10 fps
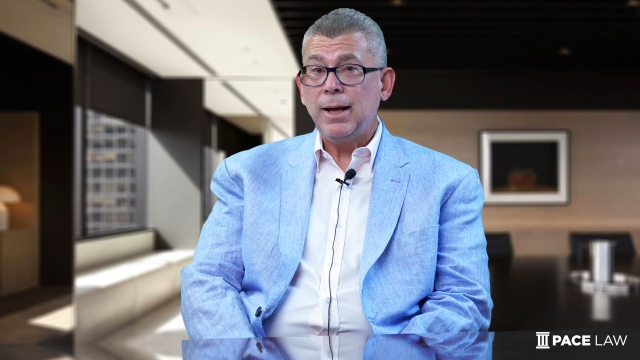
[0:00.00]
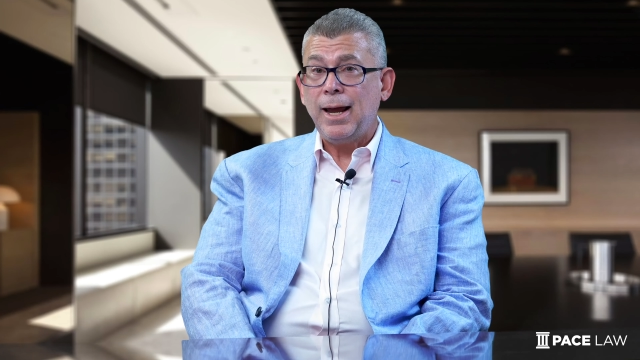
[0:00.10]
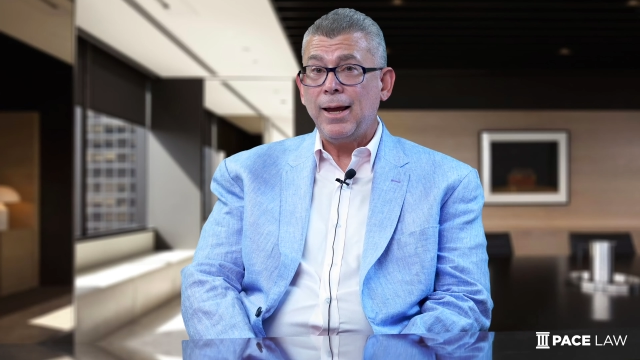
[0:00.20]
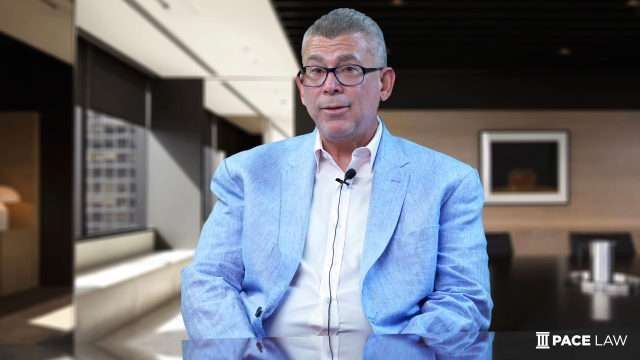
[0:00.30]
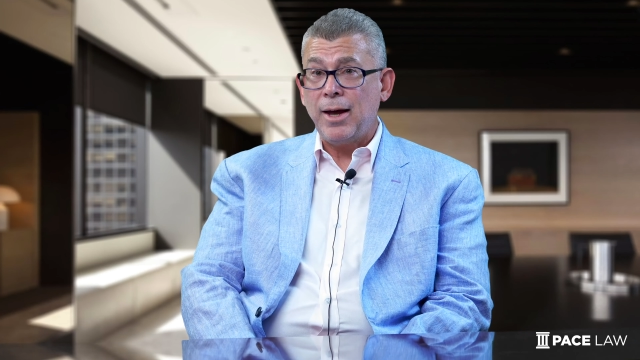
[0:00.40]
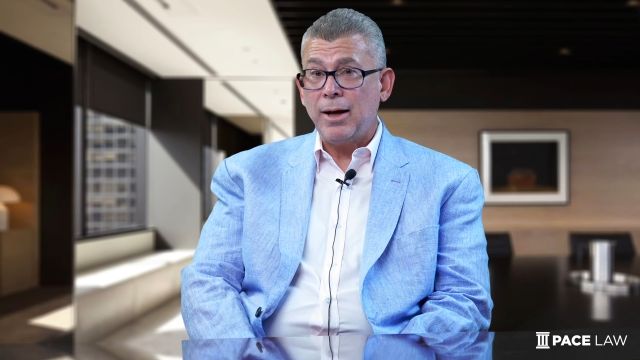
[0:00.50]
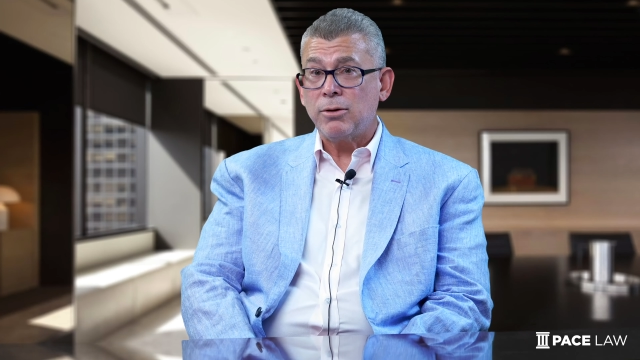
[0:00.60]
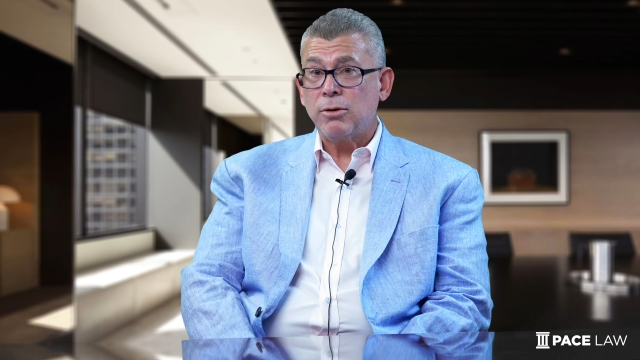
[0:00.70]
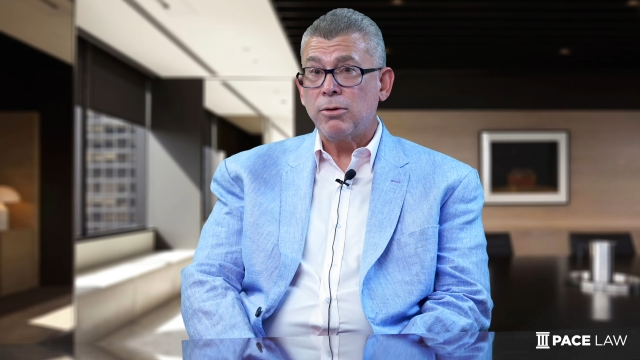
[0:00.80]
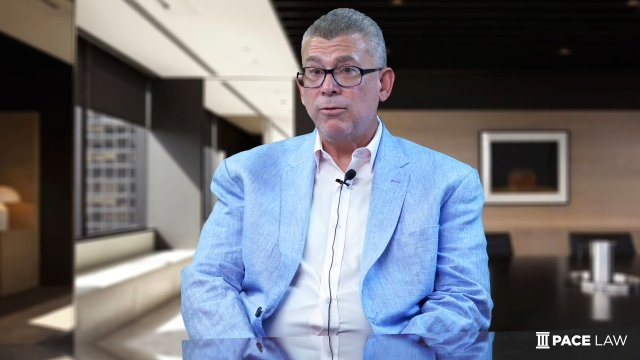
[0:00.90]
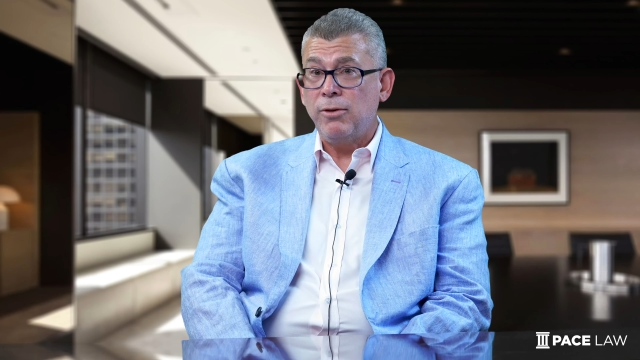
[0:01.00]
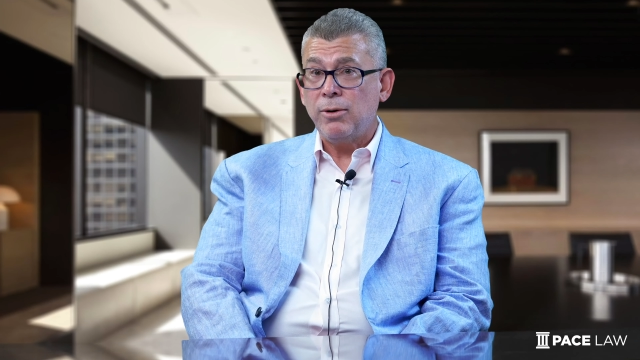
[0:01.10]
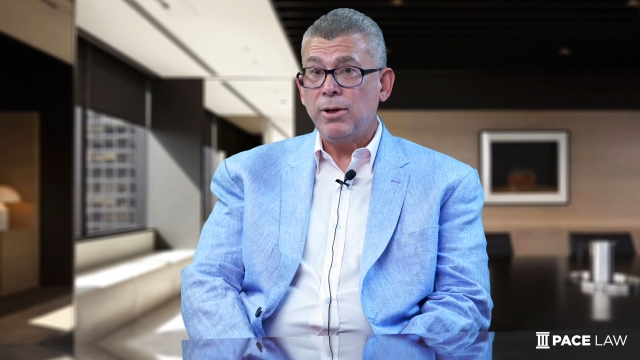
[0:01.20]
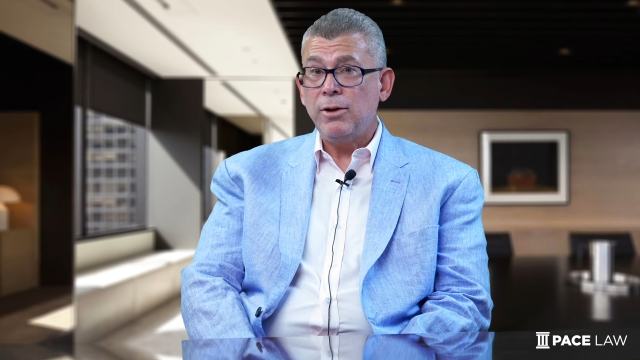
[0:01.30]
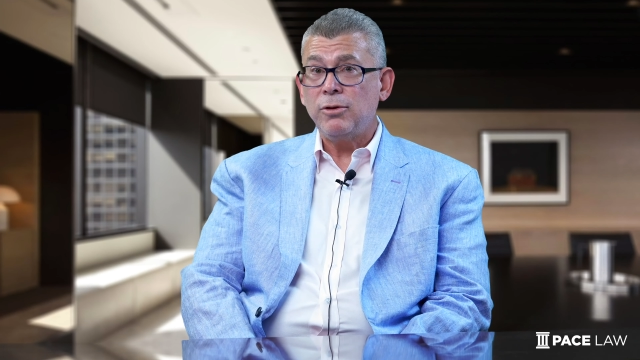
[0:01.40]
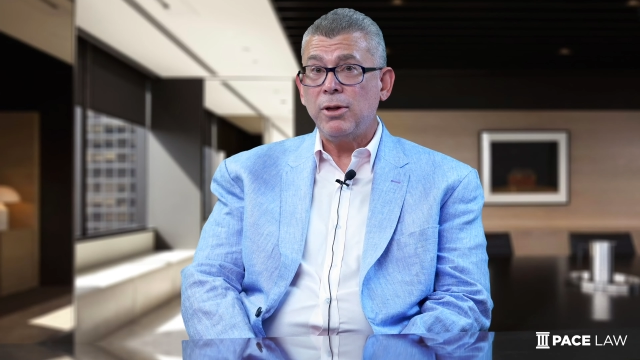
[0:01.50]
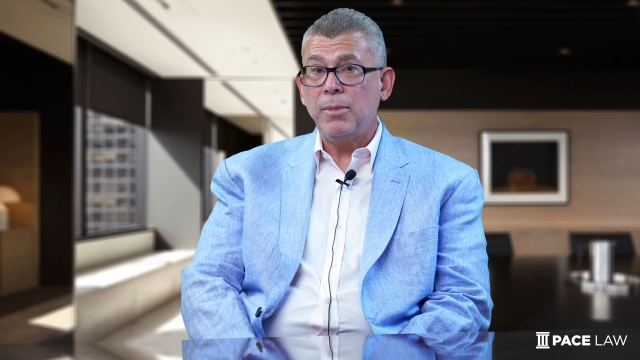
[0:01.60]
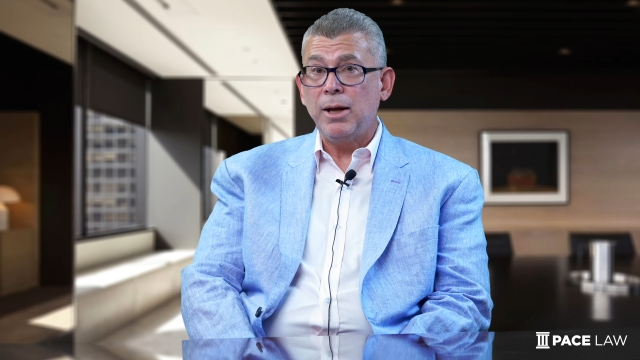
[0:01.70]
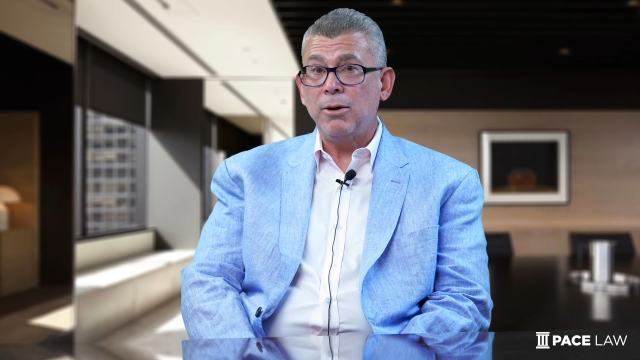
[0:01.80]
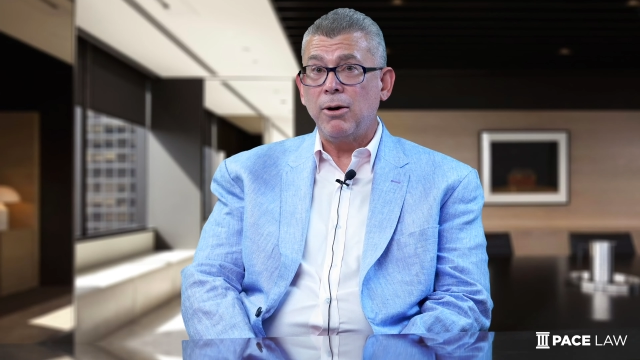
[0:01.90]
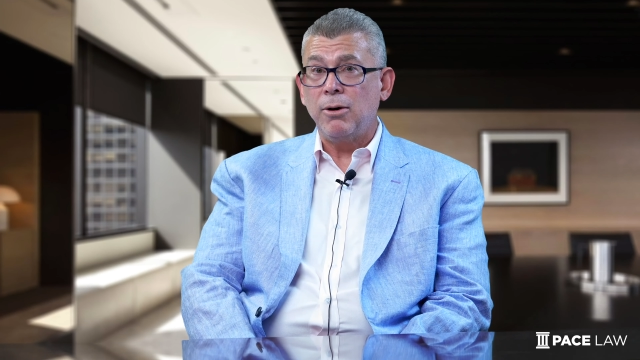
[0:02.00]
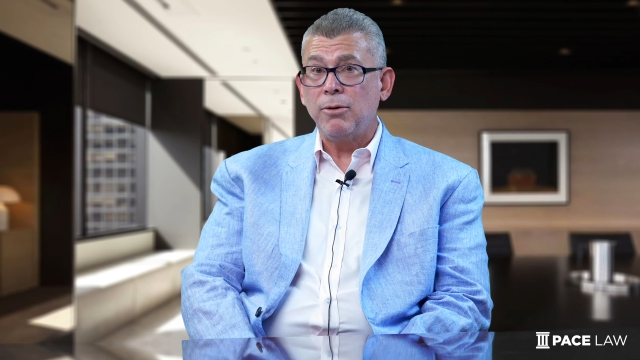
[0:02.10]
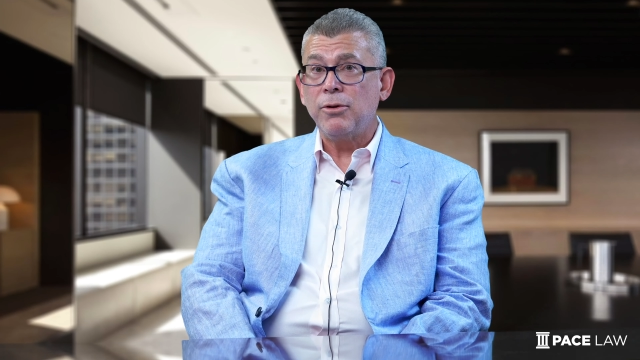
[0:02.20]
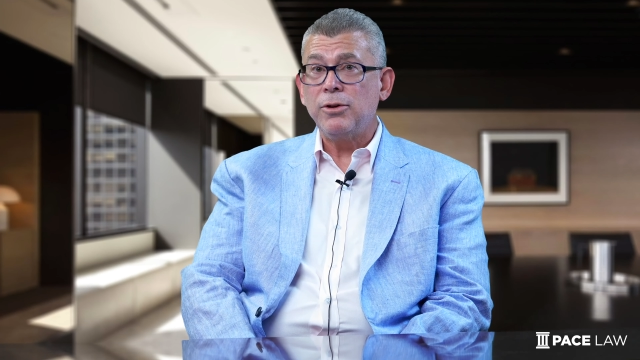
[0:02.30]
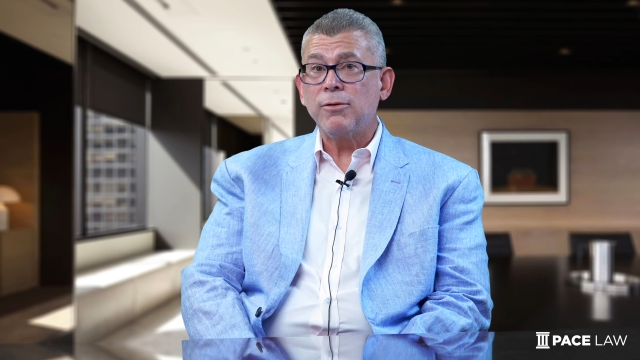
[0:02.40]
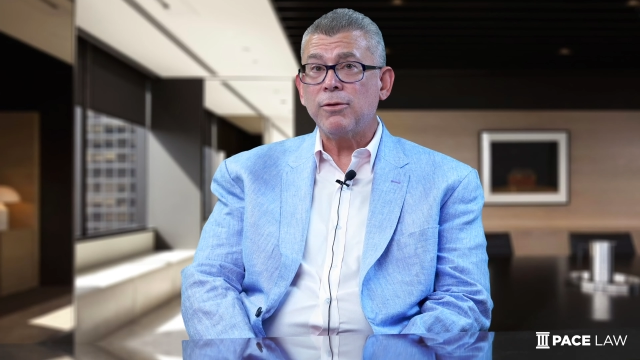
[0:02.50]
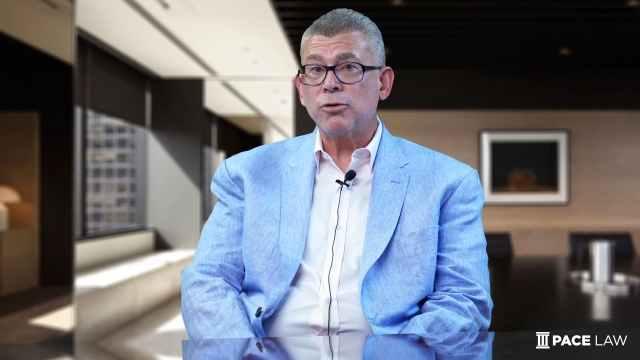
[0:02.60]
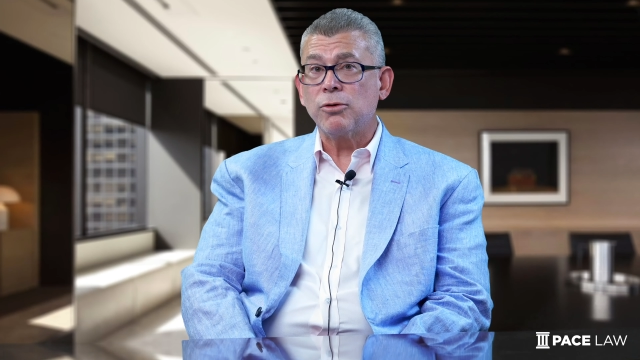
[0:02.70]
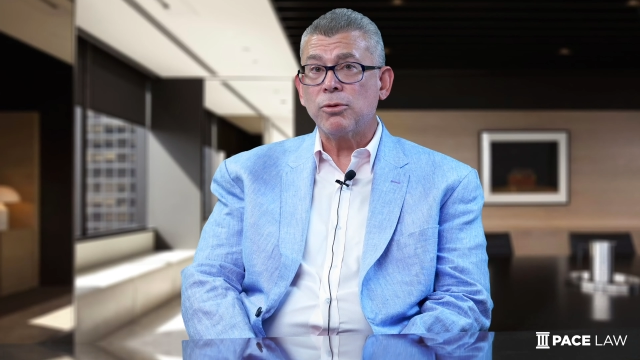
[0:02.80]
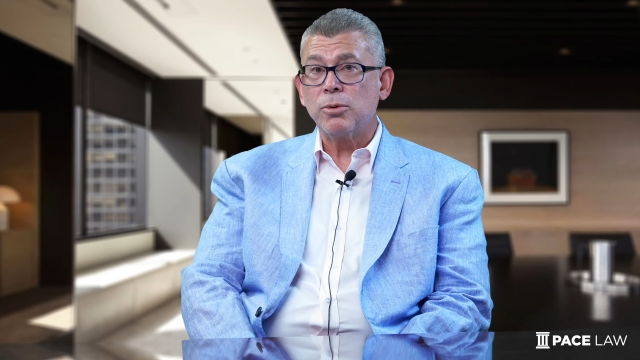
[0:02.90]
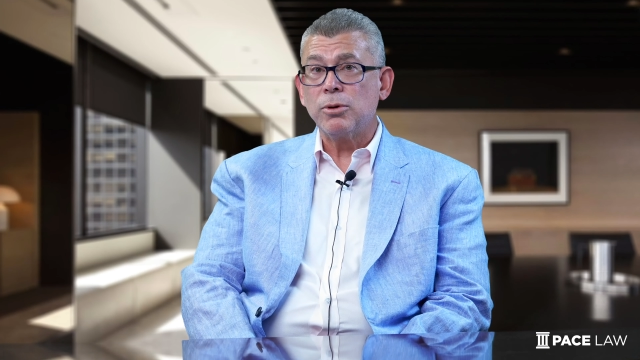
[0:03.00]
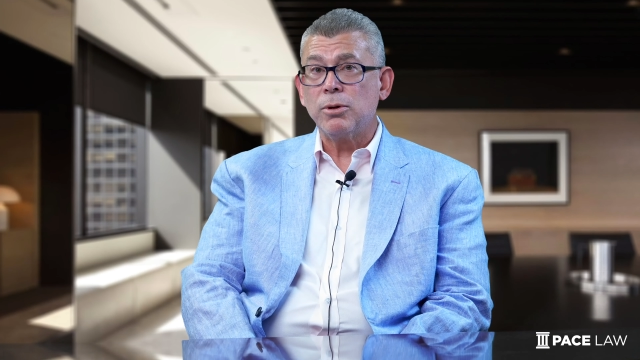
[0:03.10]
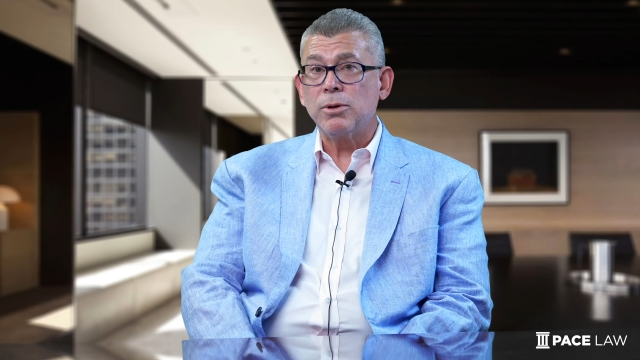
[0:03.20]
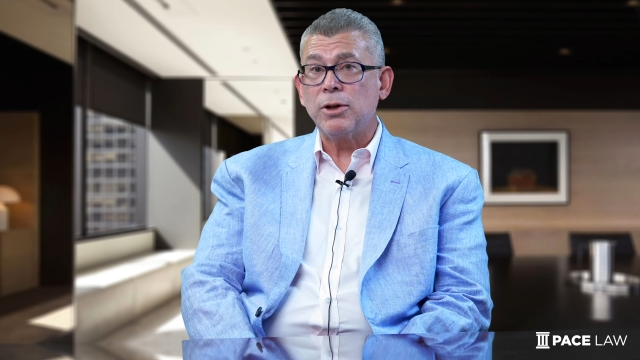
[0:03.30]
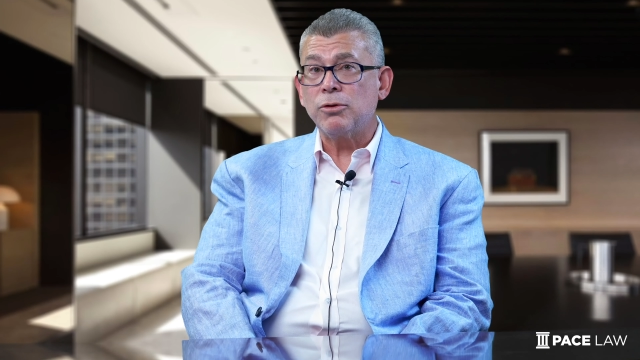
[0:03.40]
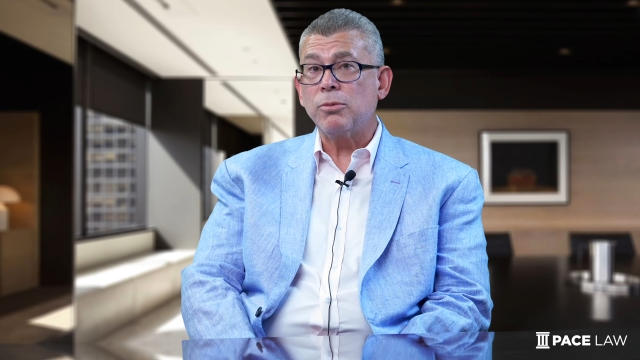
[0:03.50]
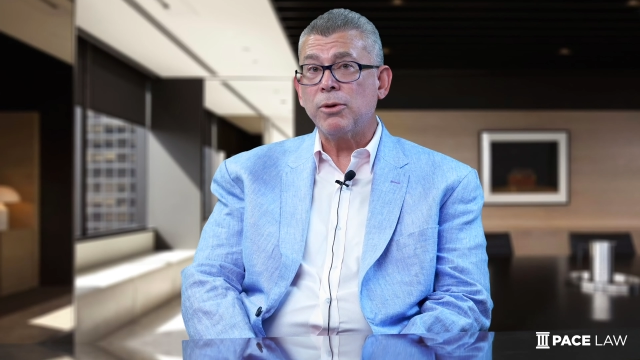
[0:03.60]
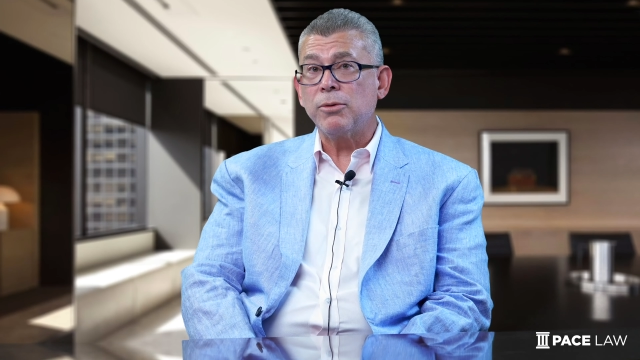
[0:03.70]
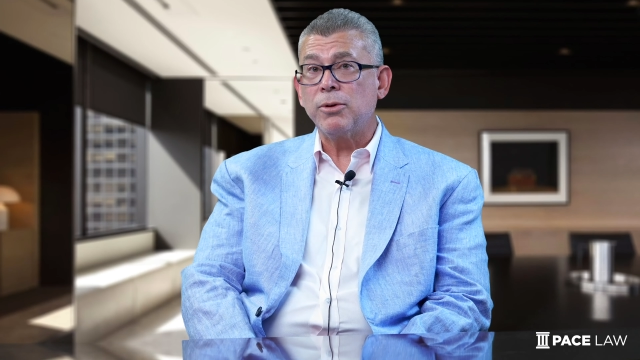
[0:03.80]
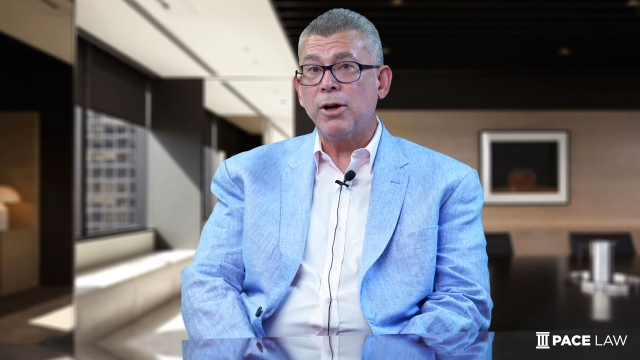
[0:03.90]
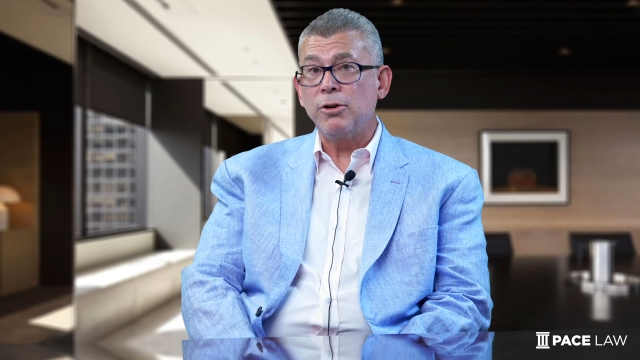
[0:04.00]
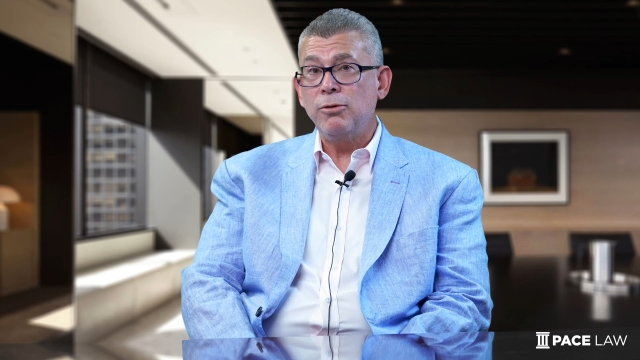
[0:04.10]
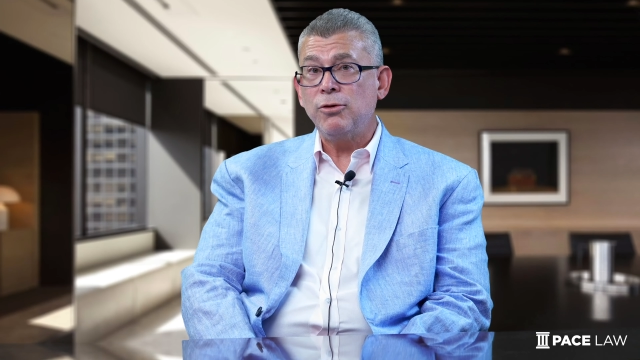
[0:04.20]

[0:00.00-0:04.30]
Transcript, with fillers: And that could very easily make all the difference in the world as to whether or not you